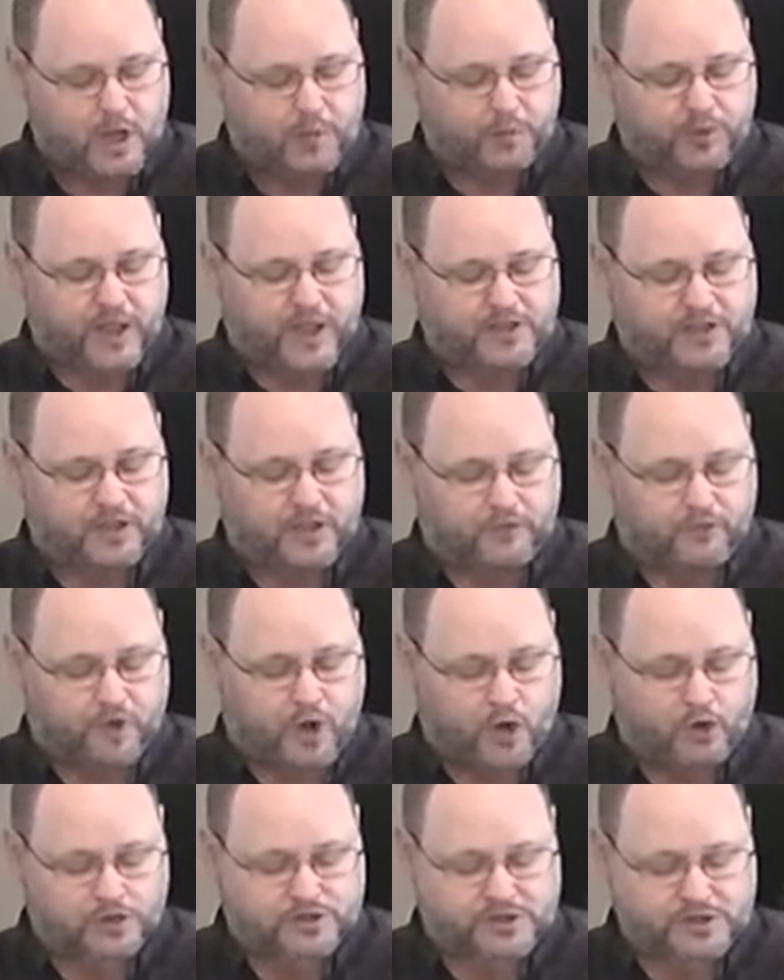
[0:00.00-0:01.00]
Plenty of
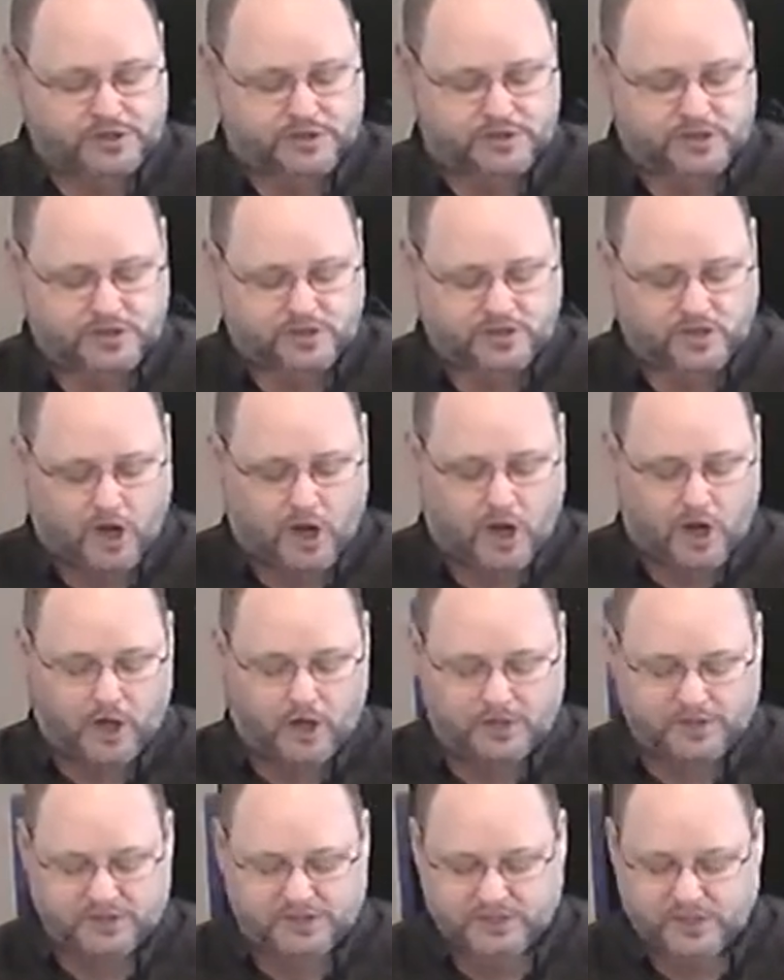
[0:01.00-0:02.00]
roses,
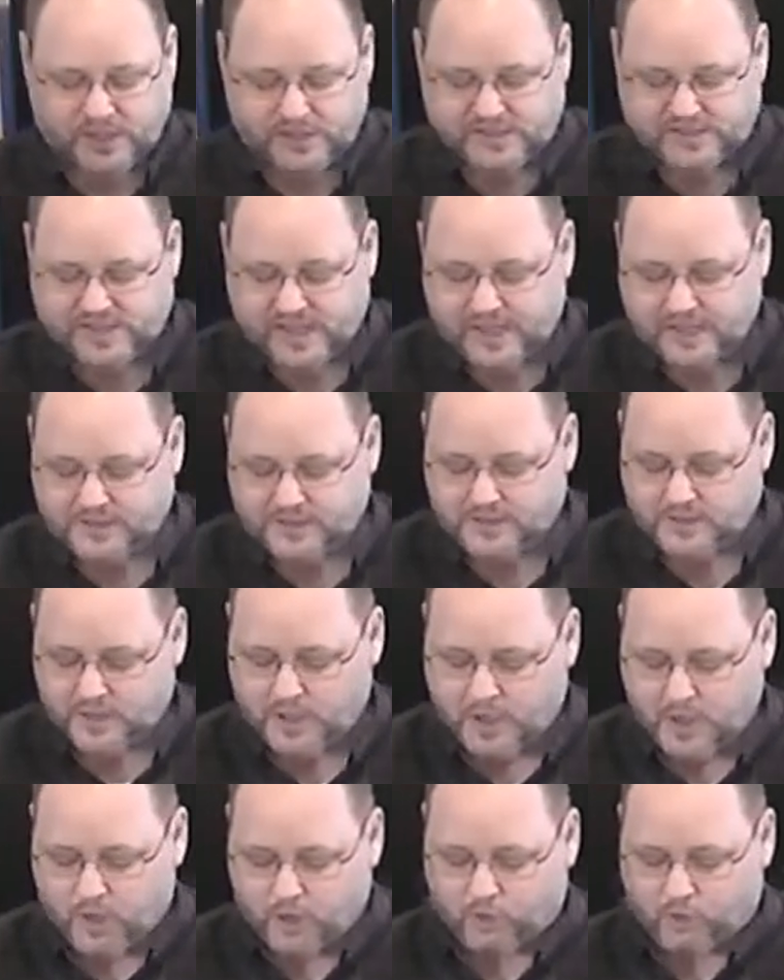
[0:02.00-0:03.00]
stars, sunsets,
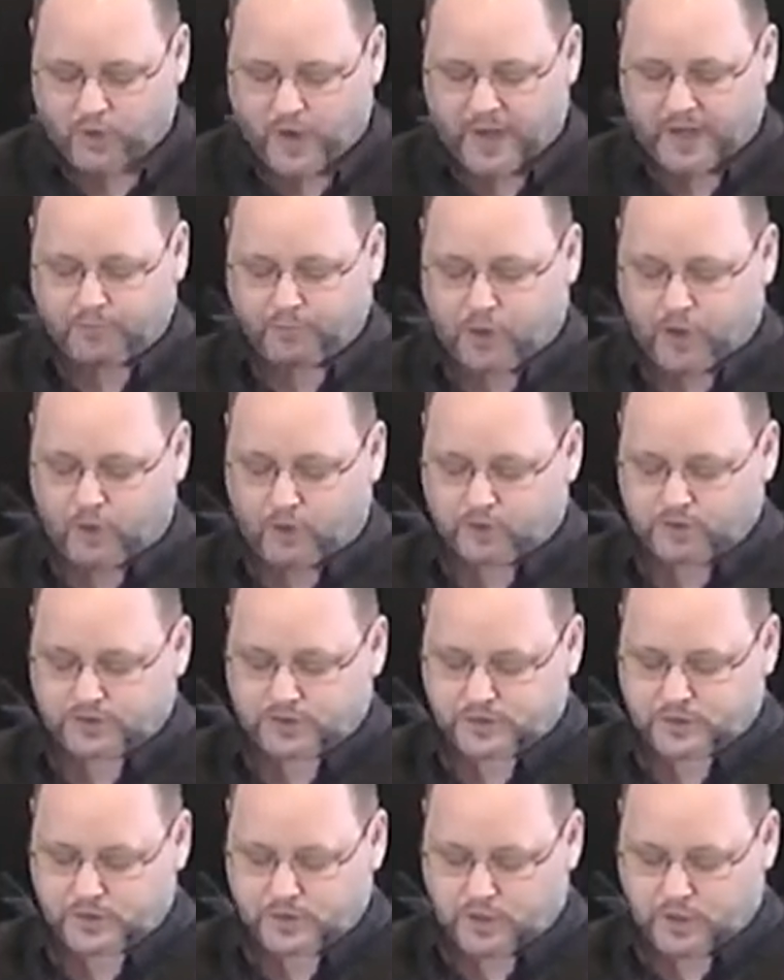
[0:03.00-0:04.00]

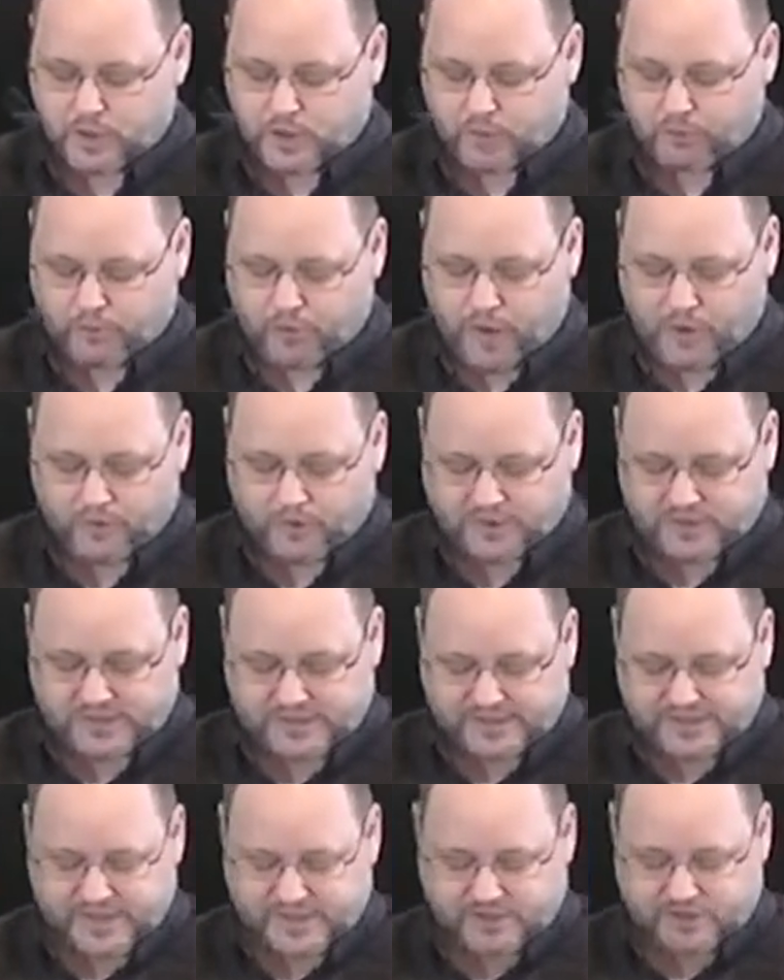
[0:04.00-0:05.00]
rainbows, brothers
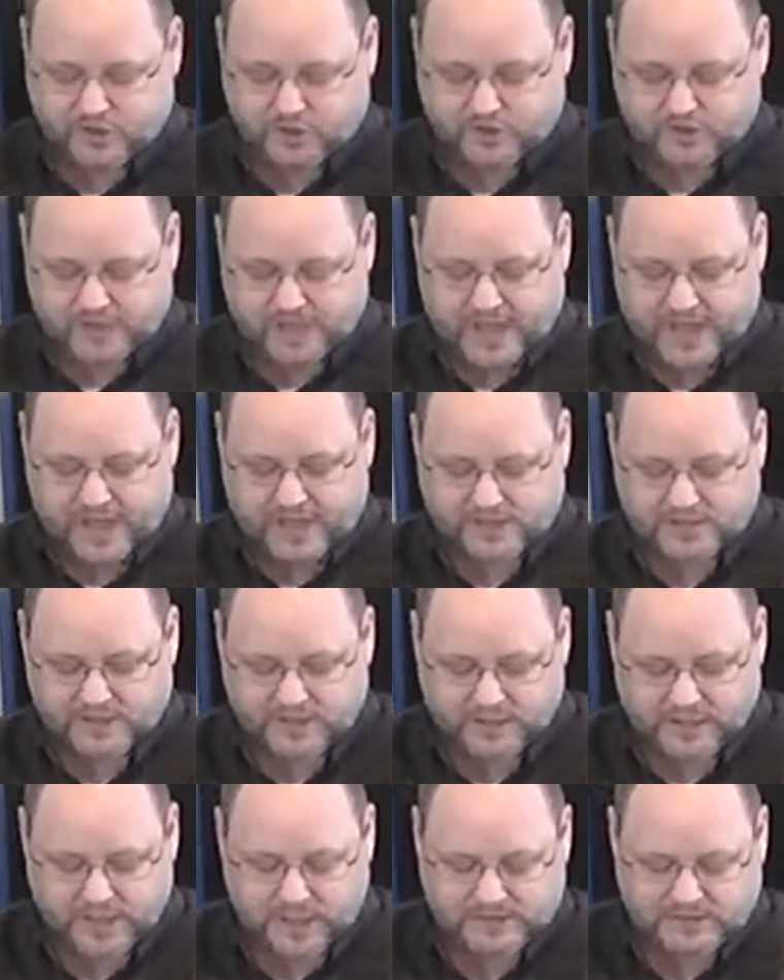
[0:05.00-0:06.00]
and sisters, aunts
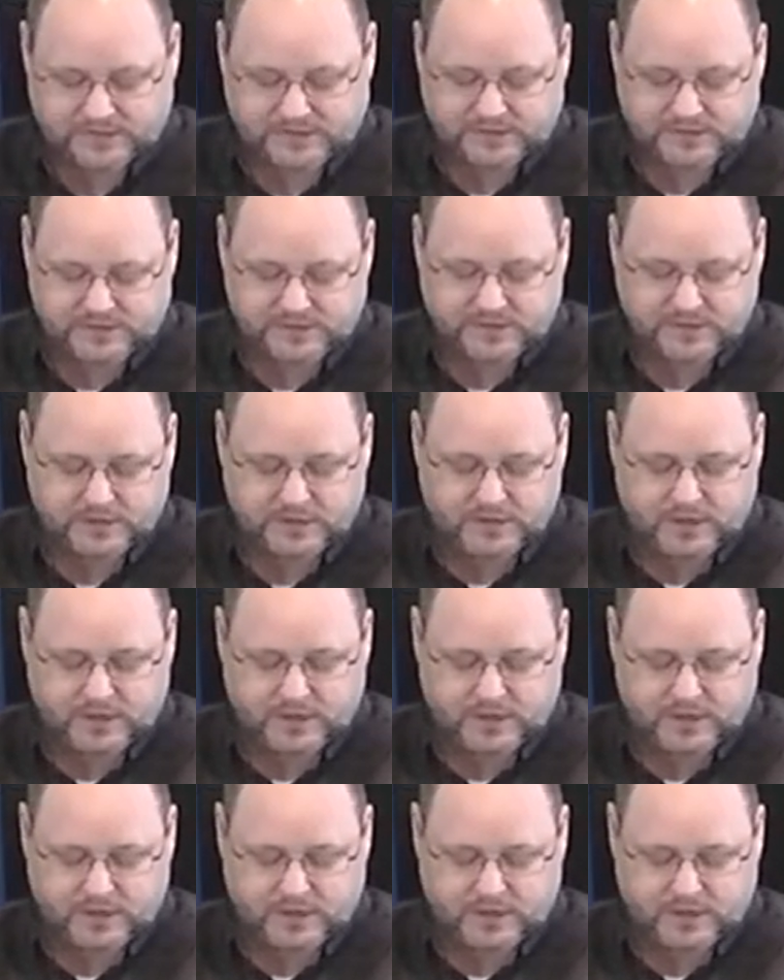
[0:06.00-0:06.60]
and cousins.